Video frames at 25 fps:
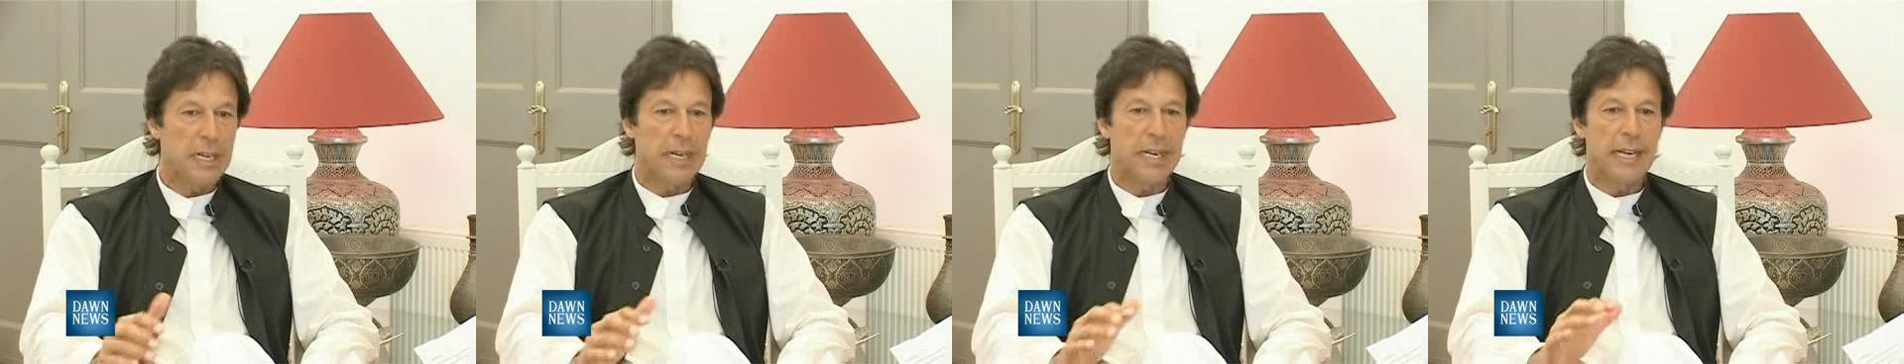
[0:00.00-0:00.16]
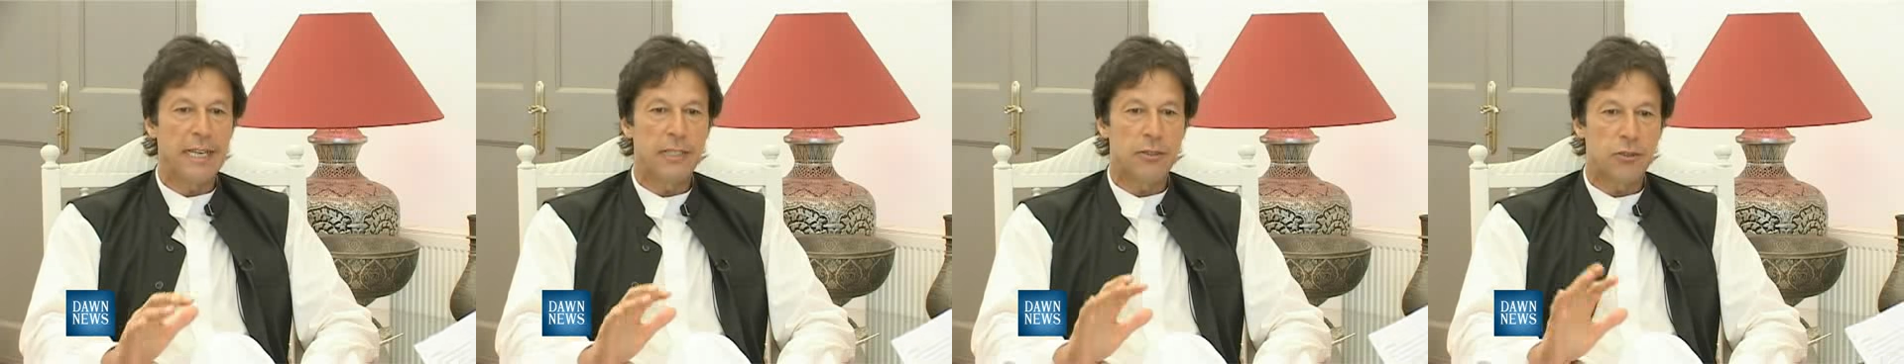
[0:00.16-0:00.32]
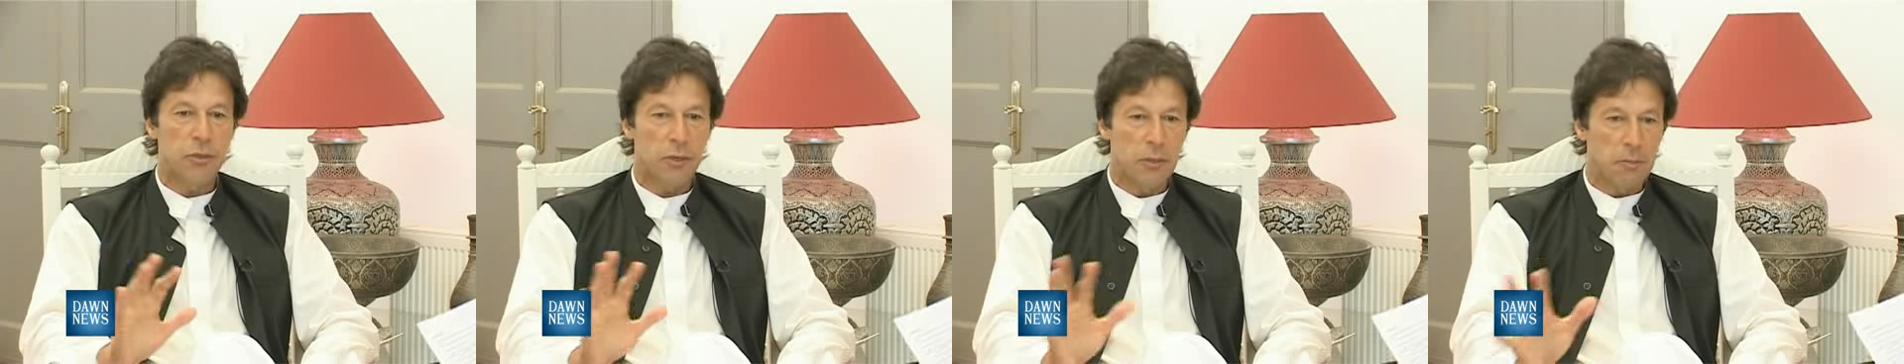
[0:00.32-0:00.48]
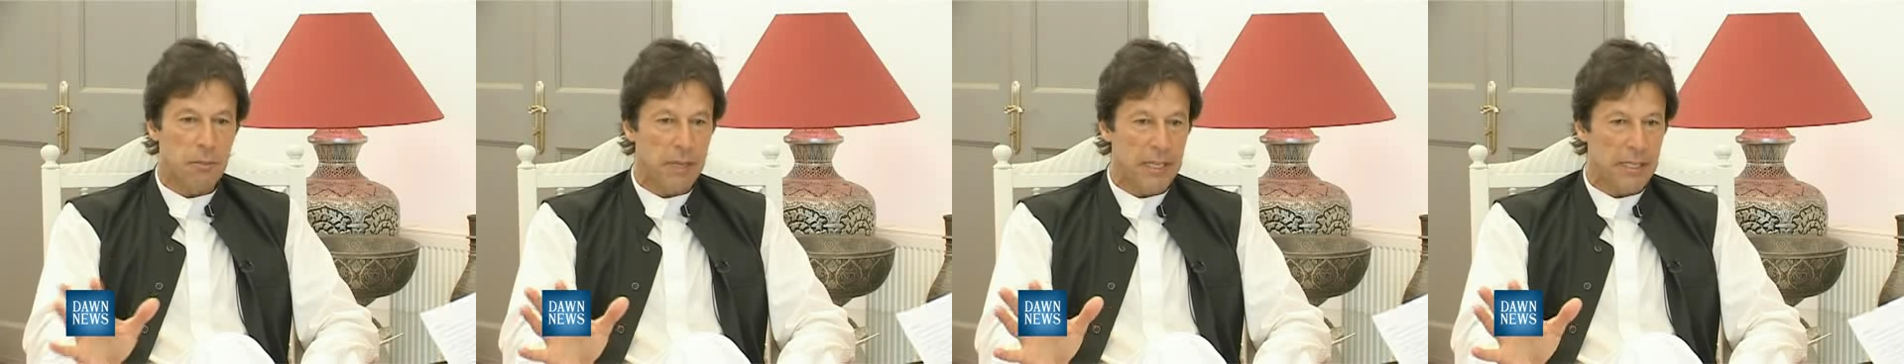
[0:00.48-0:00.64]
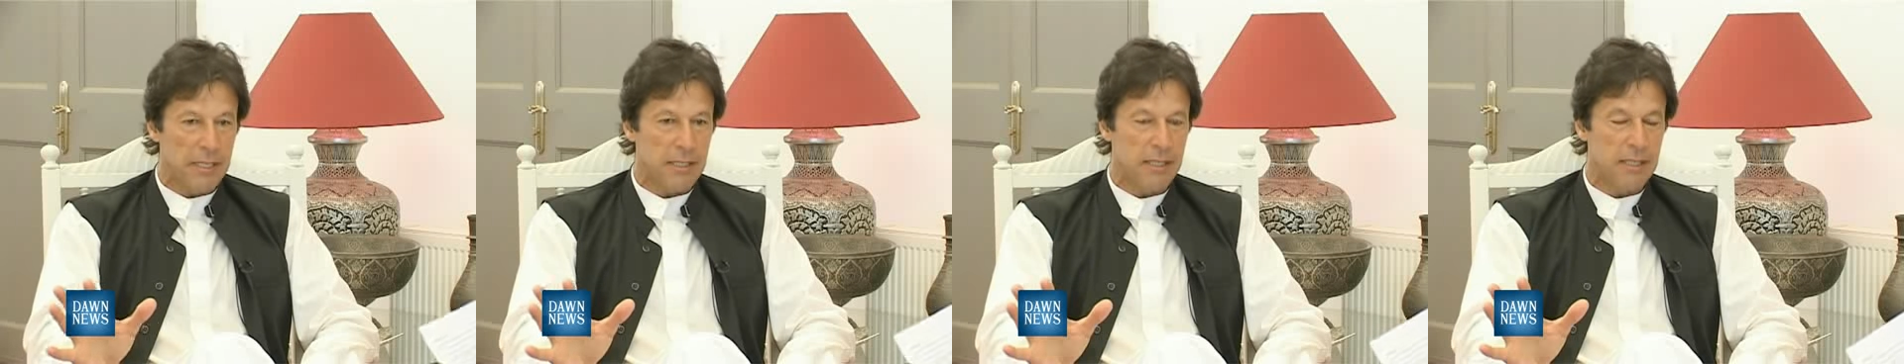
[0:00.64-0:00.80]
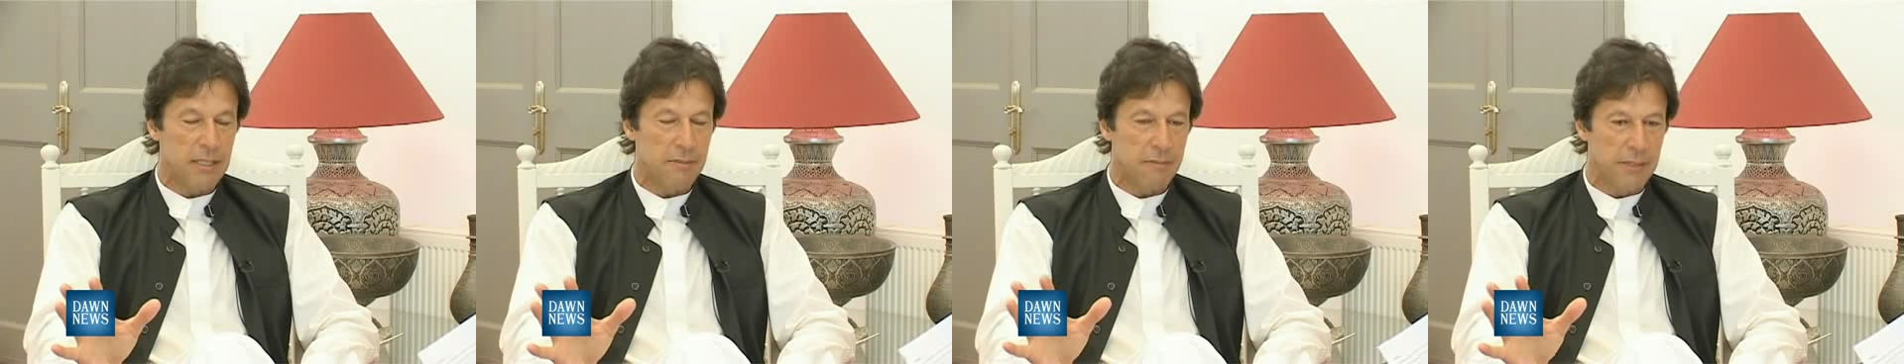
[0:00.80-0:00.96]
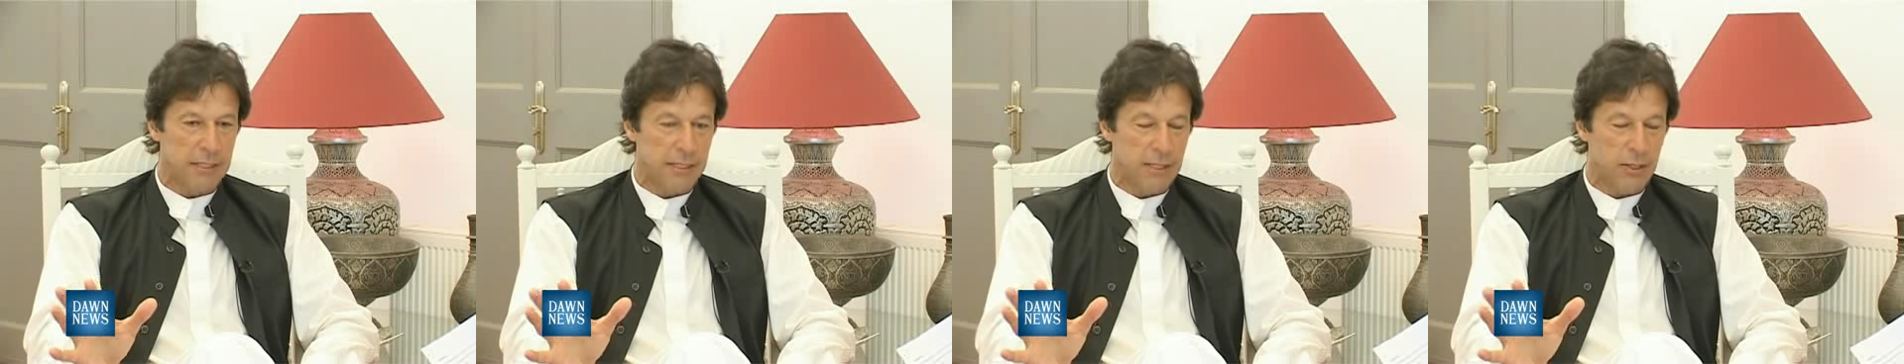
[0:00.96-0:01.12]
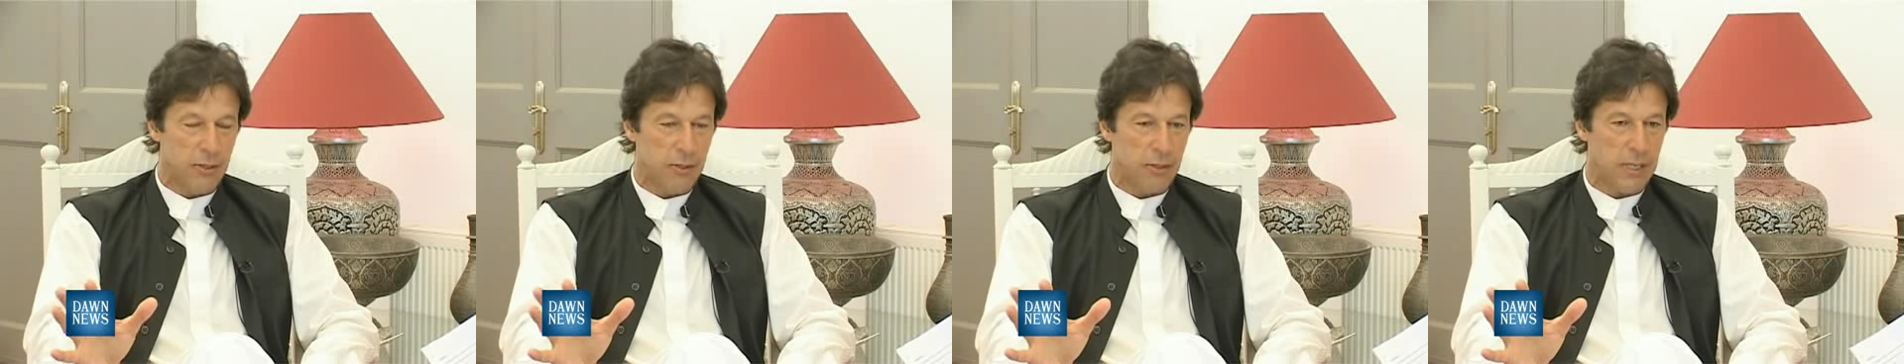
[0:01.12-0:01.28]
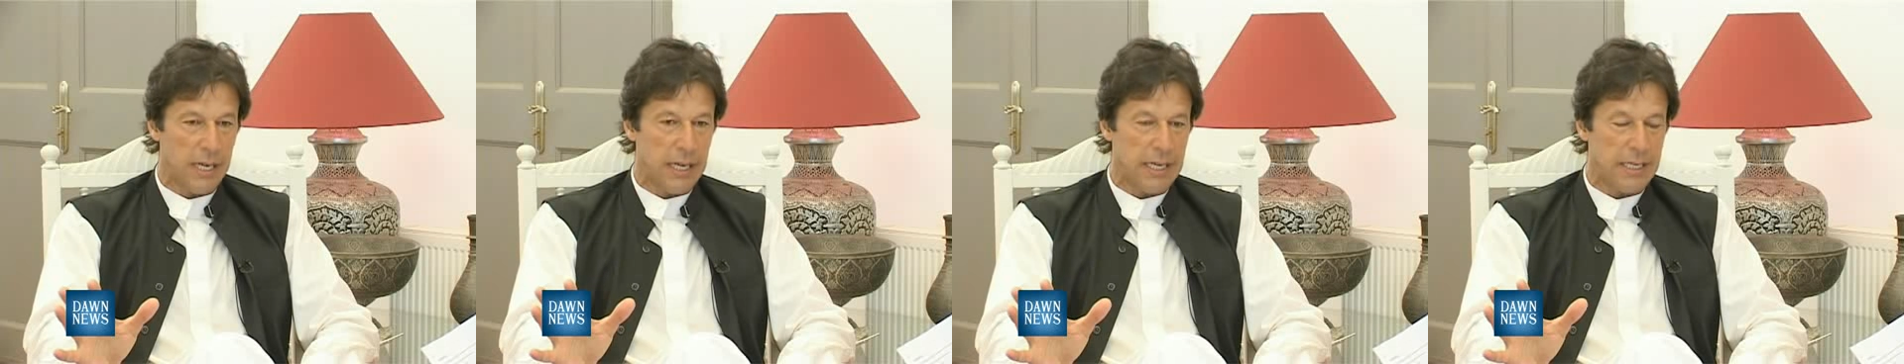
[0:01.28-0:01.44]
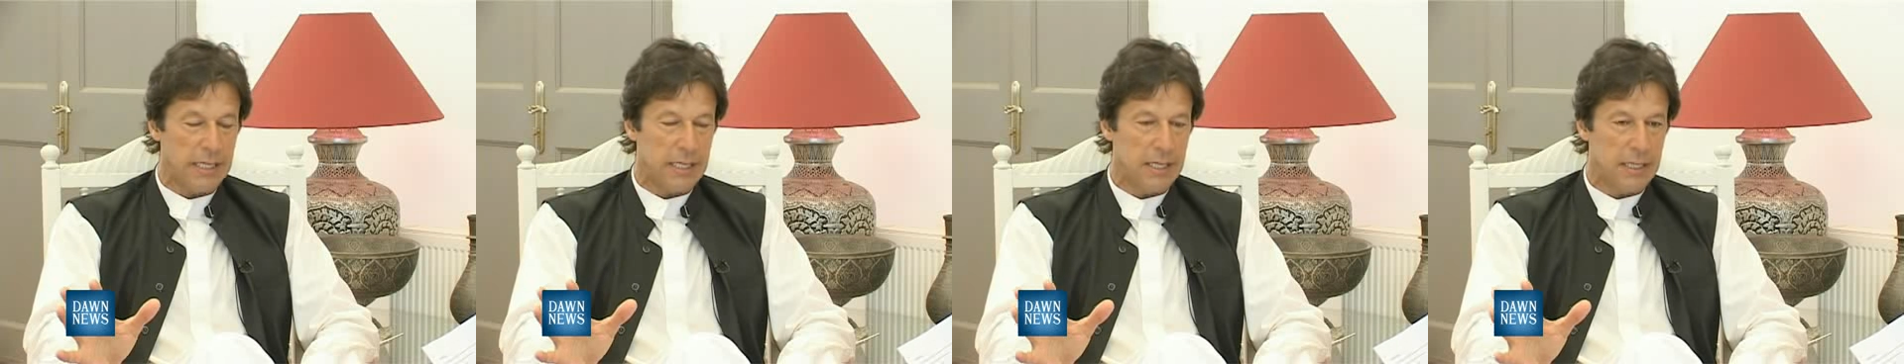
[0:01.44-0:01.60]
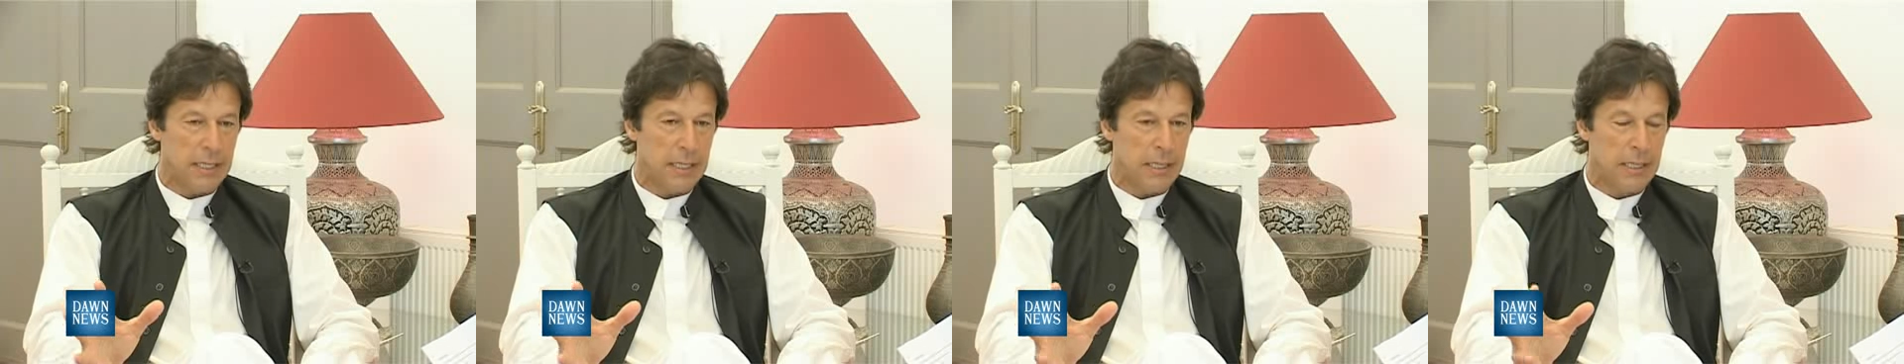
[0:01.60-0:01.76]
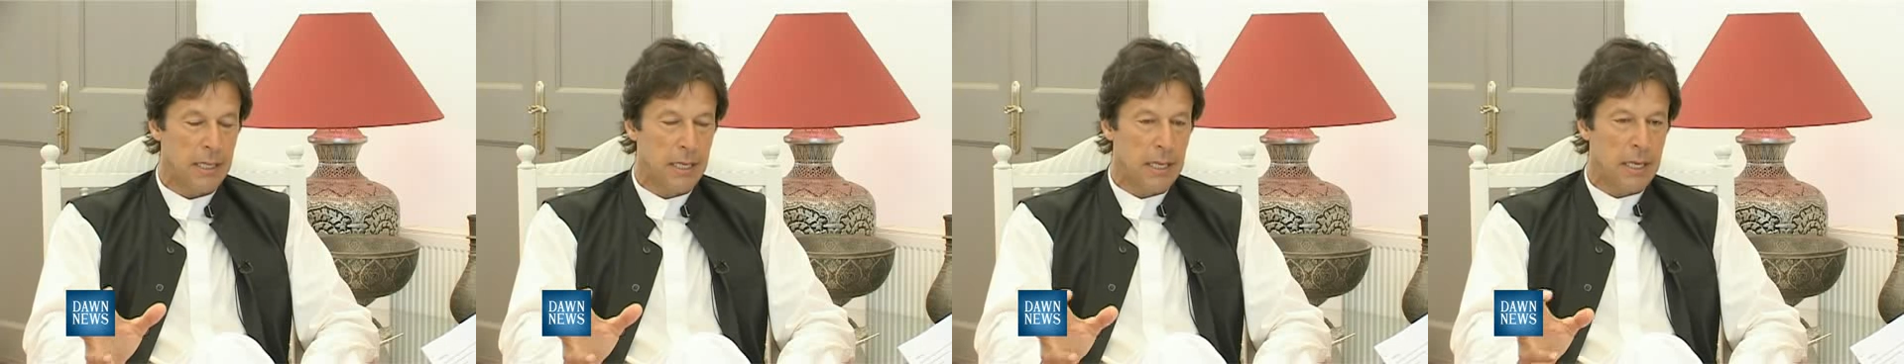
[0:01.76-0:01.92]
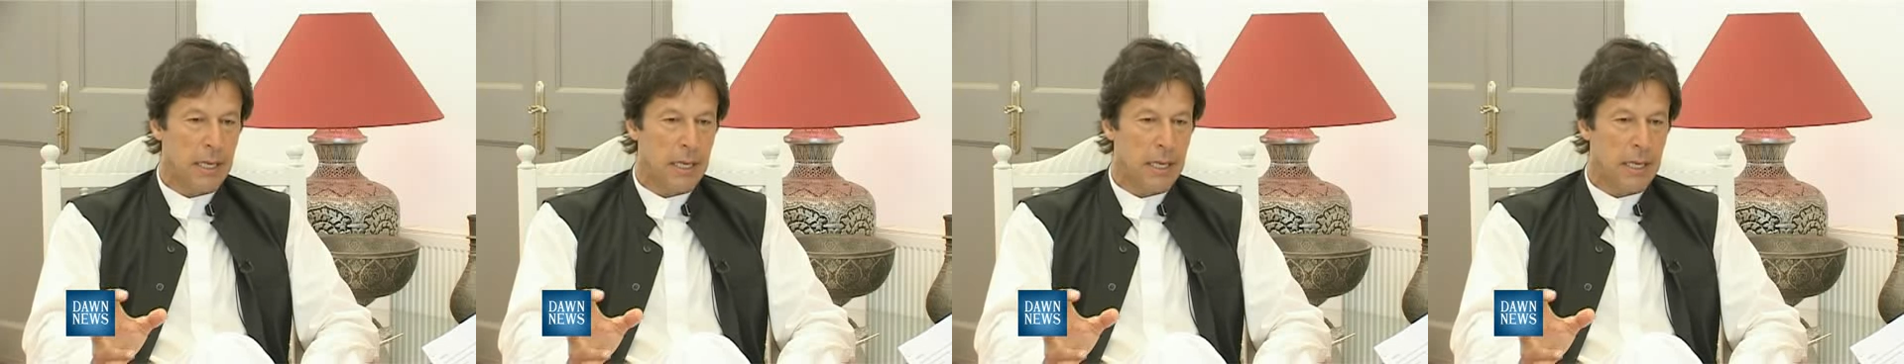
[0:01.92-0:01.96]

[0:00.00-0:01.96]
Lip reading: later on by the civil society,